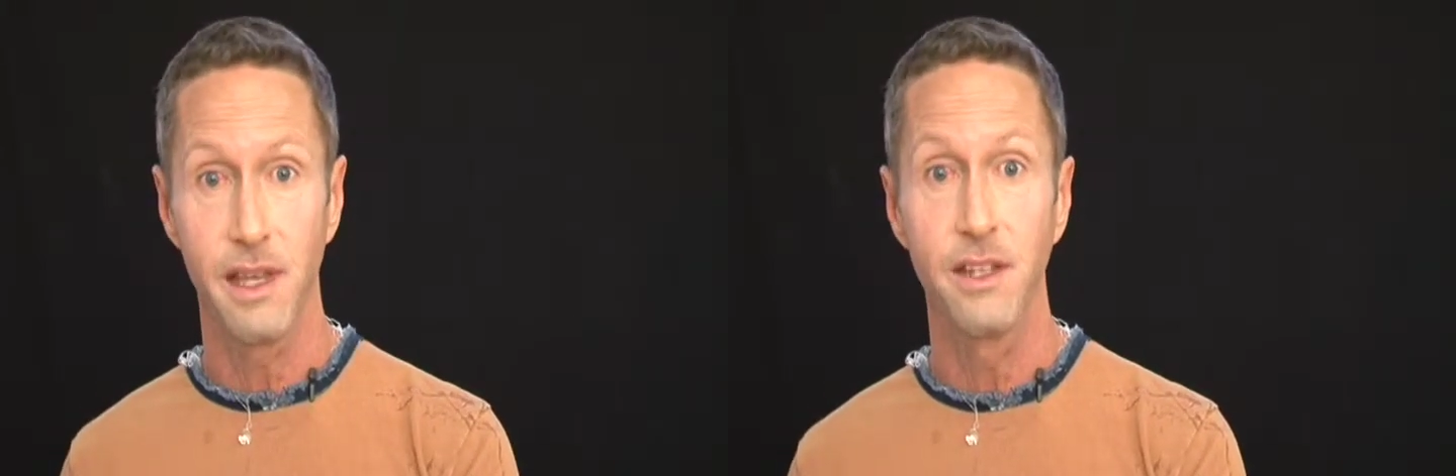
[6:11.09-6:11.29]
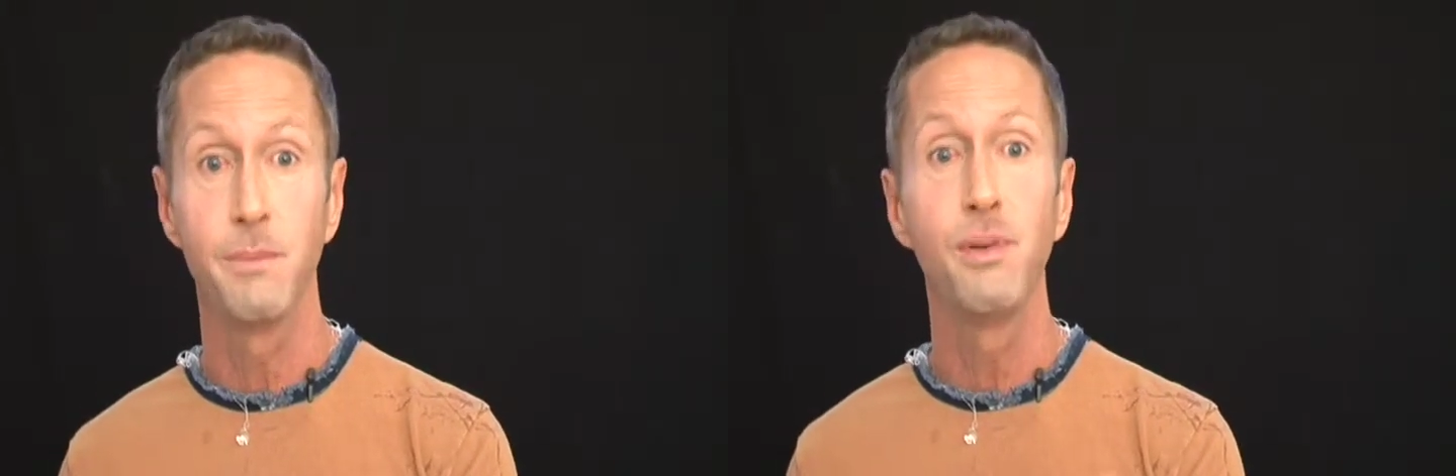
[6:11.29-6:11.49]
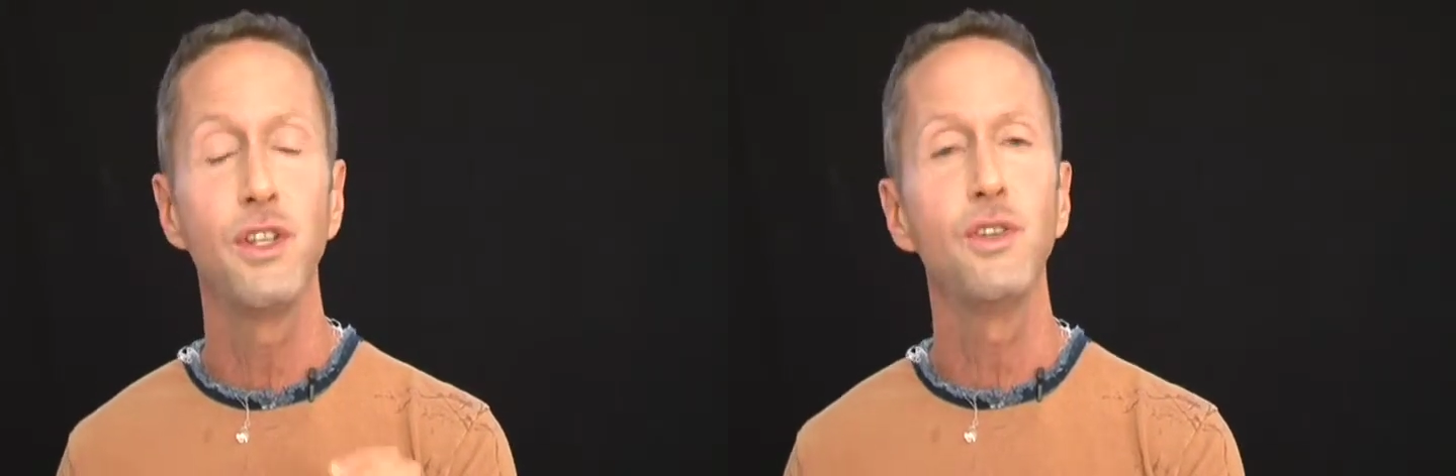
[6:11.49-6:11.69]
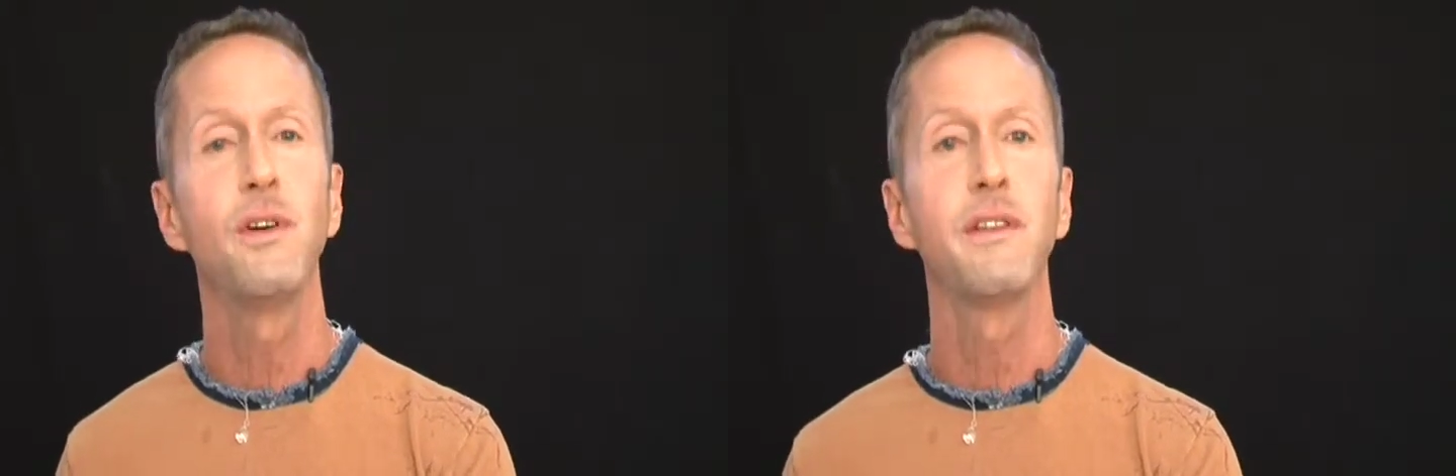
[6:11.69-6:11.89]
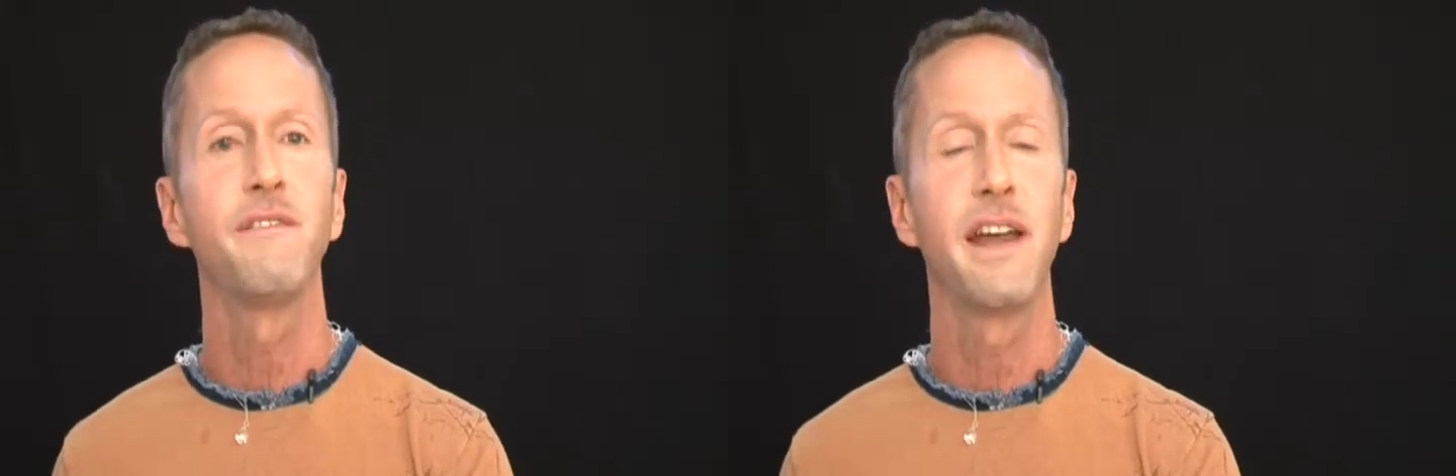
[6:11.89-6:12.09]
and to put you
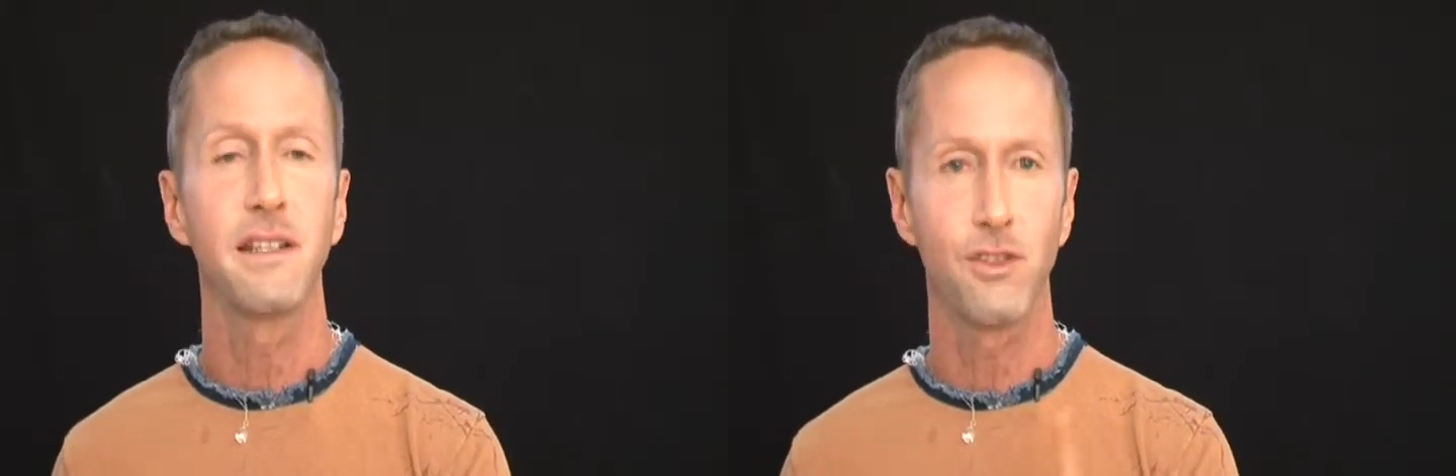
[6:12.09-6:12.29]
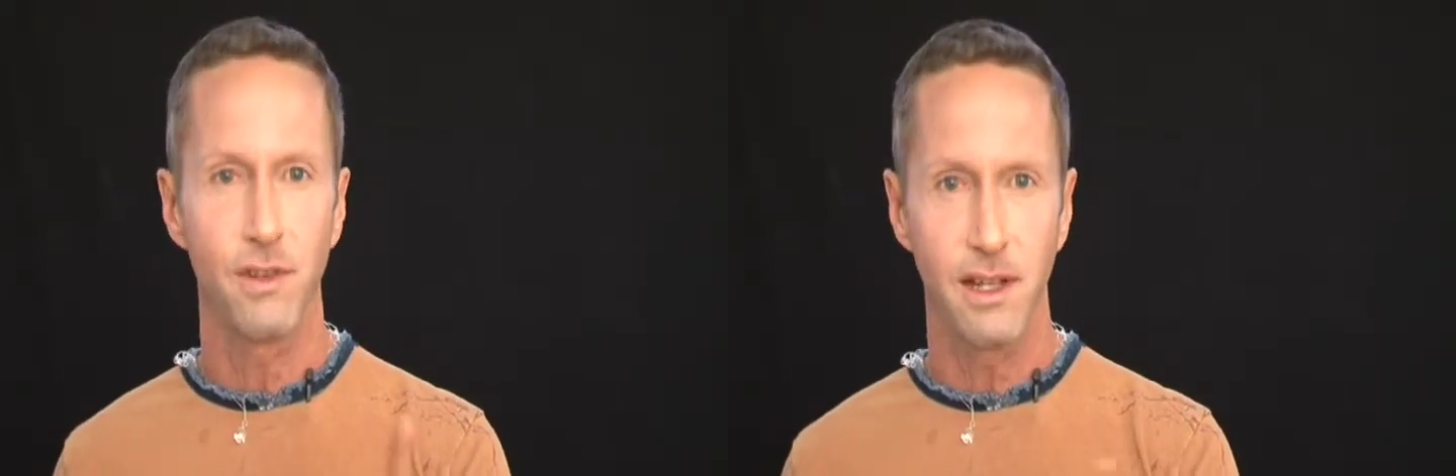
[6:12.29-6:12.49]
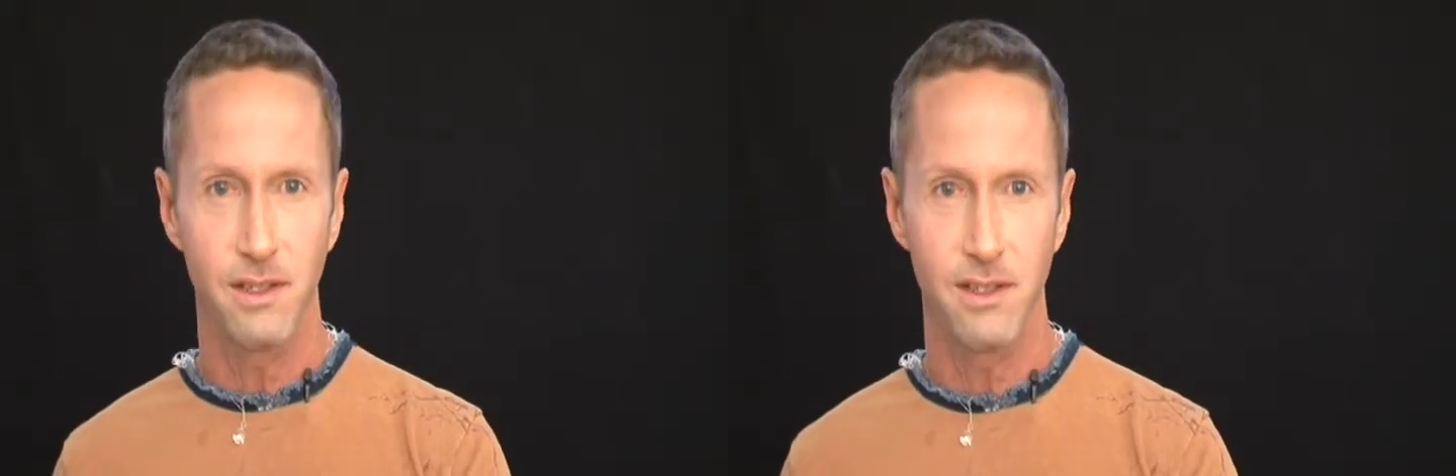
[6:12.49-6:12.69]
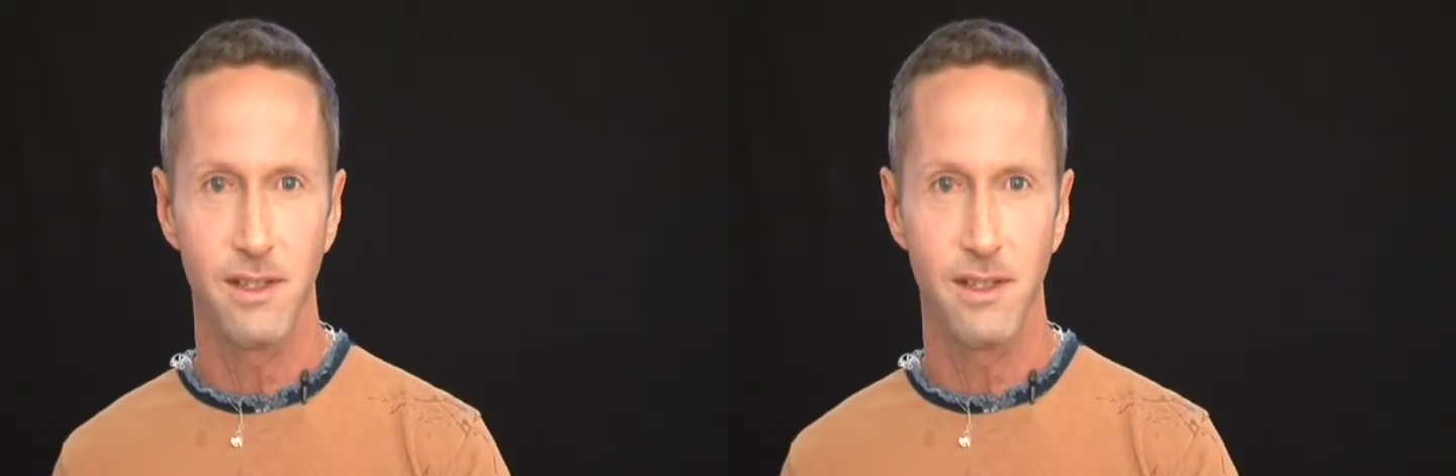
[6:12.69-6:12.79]
on the fast track to